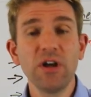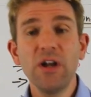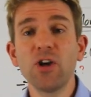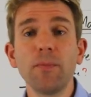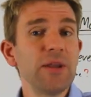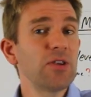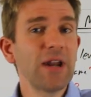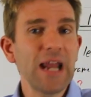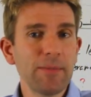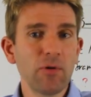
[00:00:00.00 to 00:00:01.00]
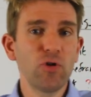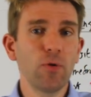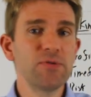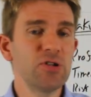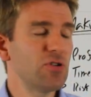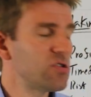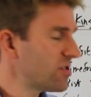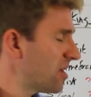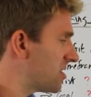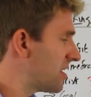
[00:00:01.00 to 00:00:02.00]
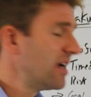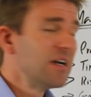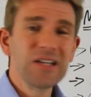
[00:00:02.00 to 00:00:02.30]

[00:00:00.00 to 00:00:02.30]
You can be dynamic with your position sizing.